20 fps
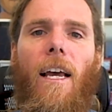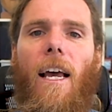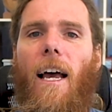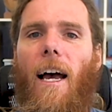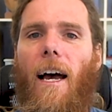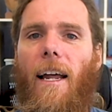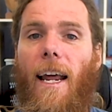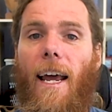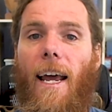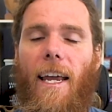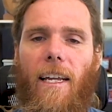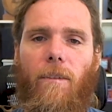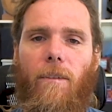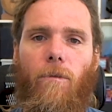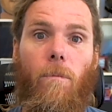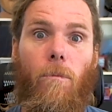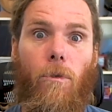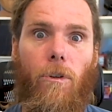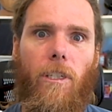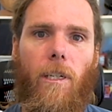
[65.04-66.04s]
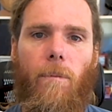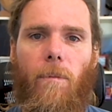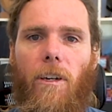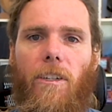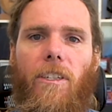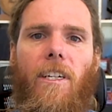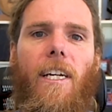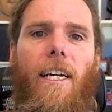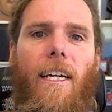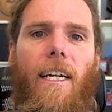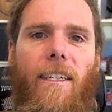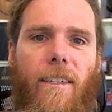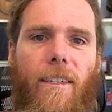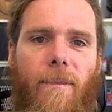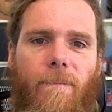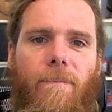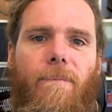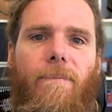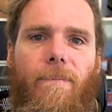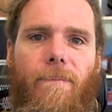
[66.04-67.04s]
with and how you can remove some of those
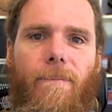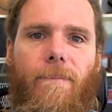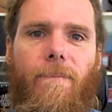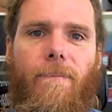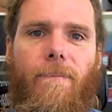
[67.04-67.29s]
kinks.